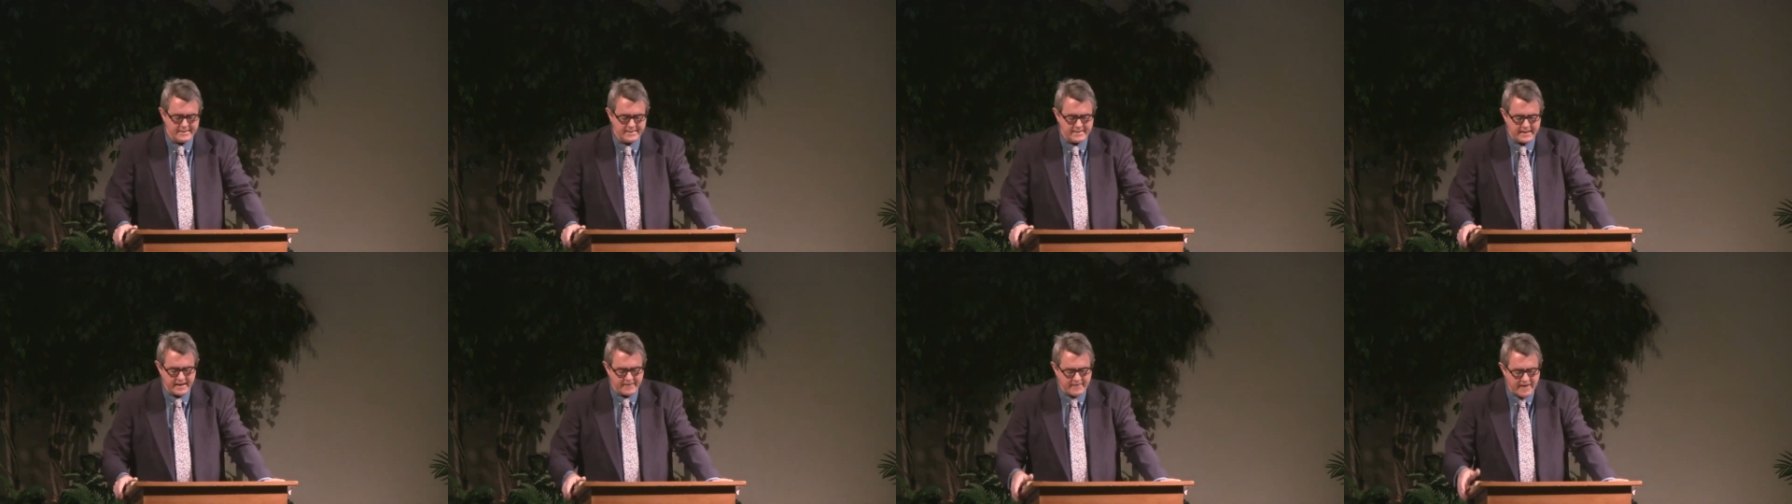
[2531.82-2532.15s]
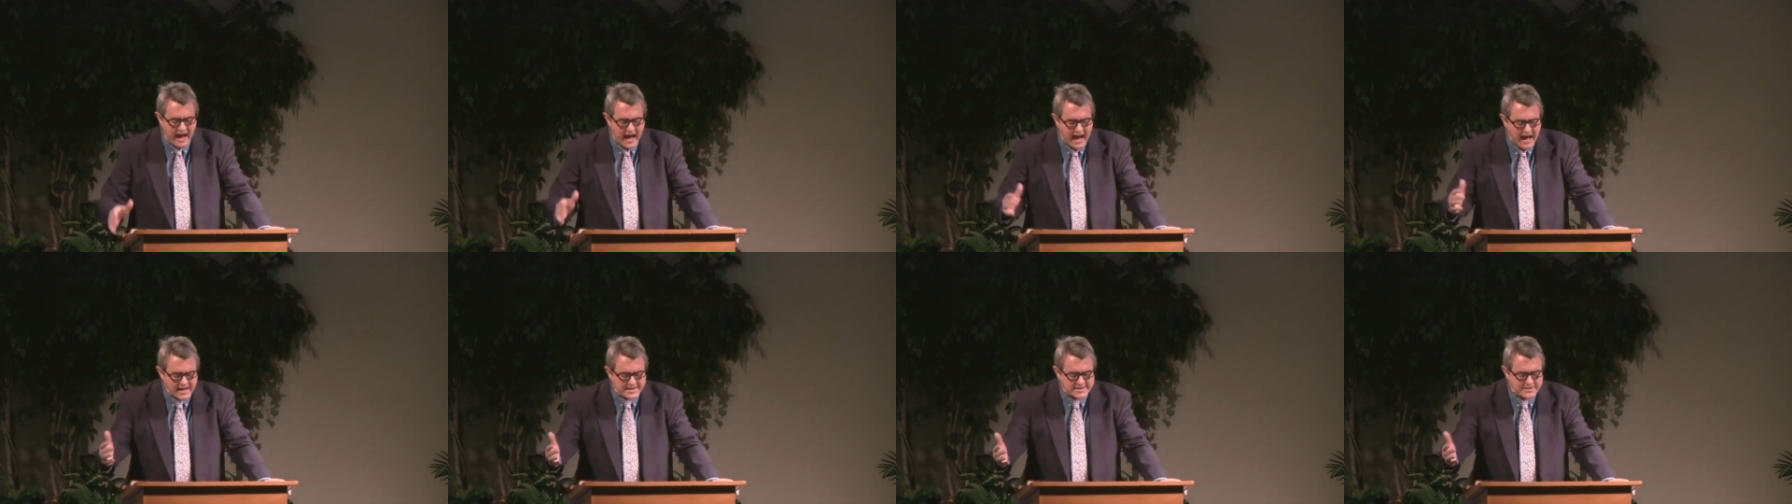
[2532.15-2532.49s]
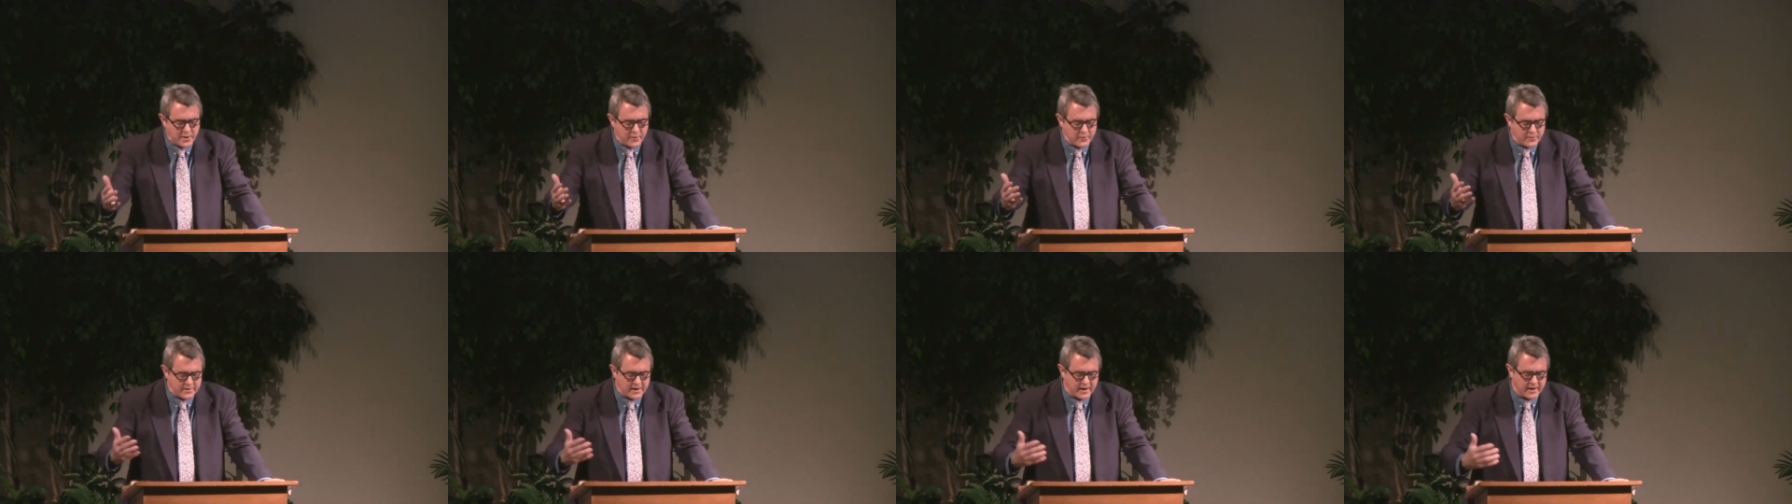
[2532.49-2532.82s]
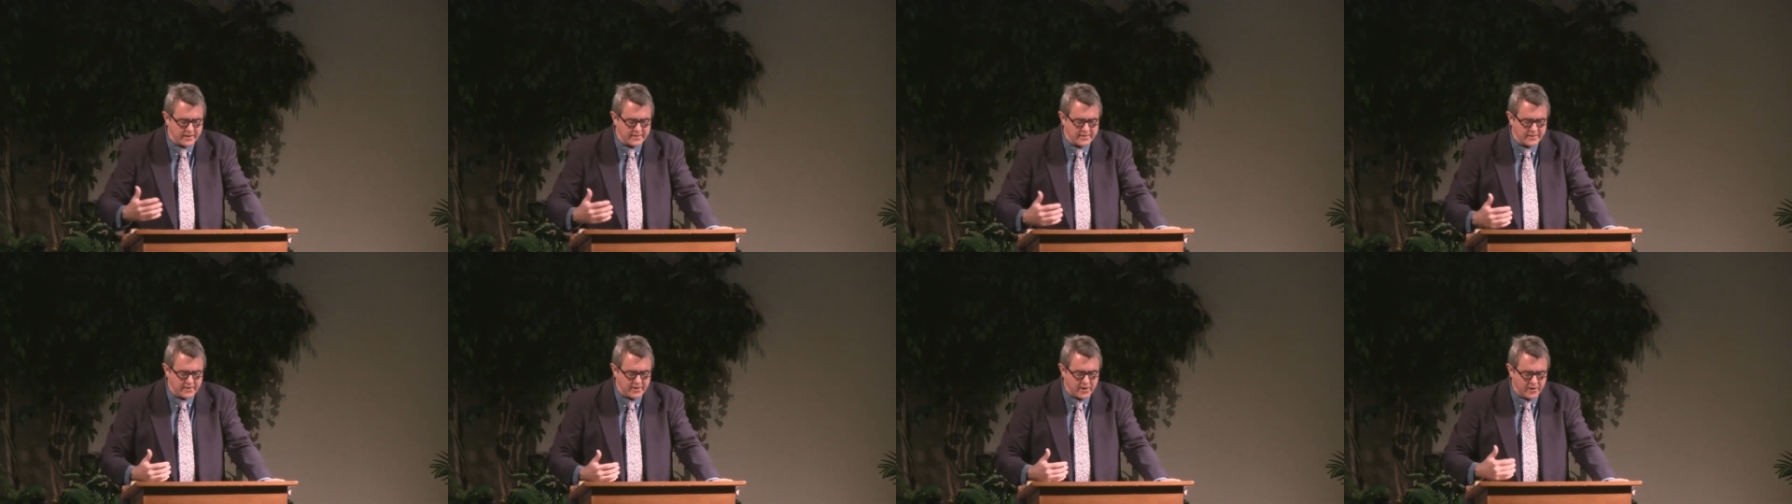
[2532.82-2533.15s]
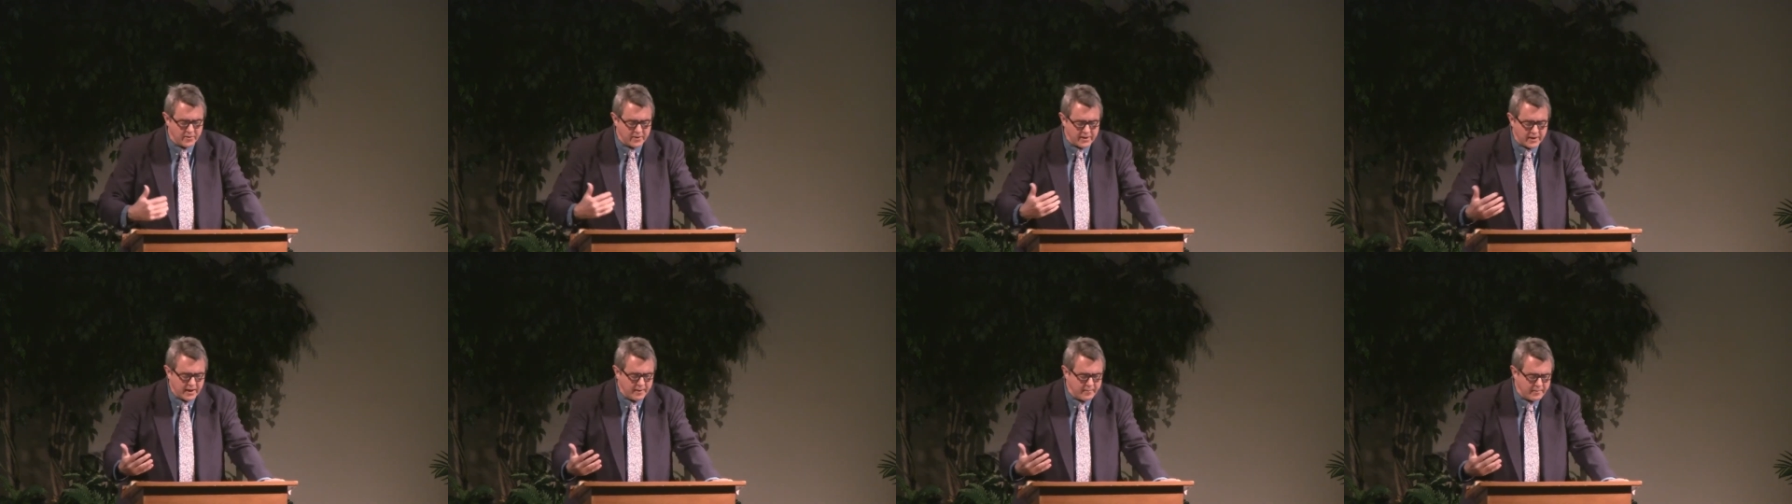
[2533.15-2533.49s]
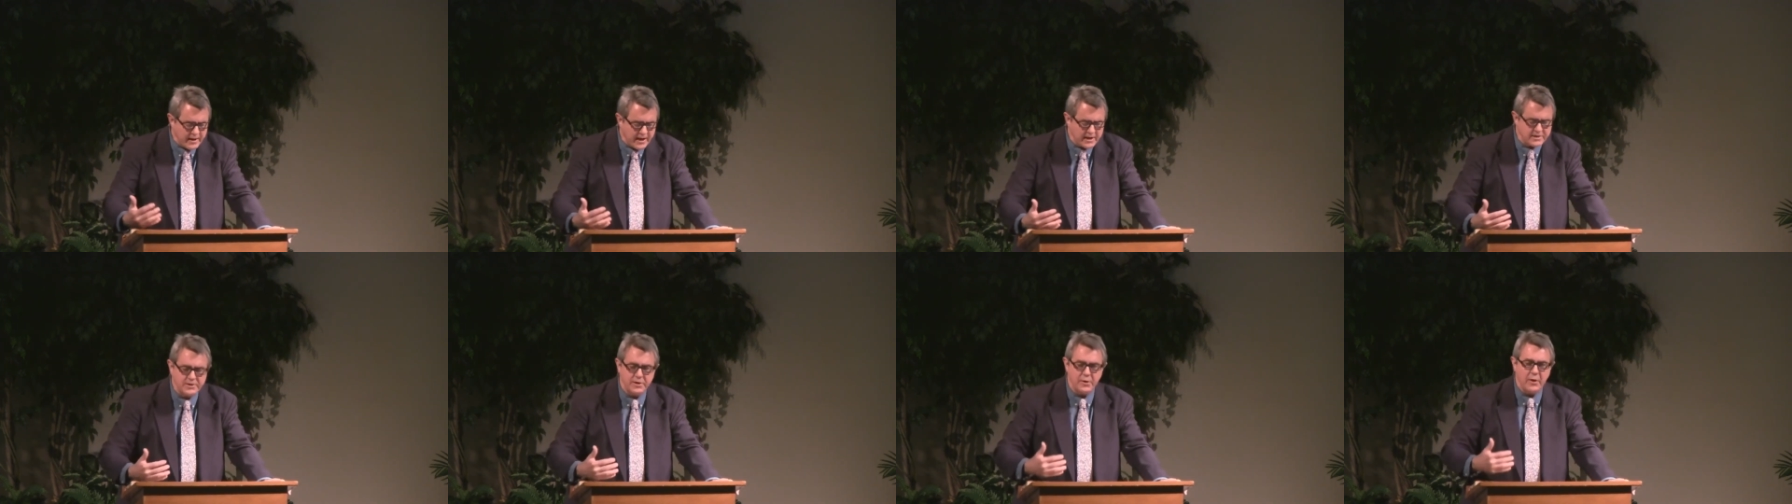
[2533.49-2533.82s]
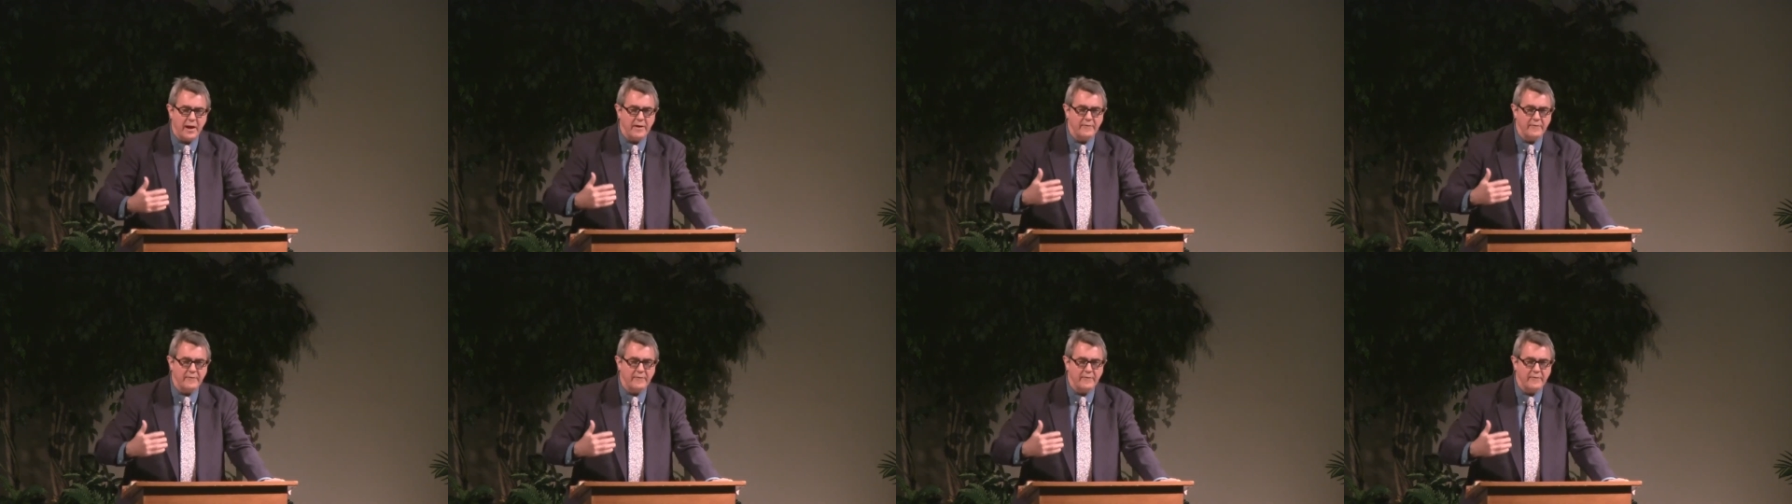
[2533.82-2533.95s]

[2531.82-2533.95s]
They have eyes on you. They're coming to come get you.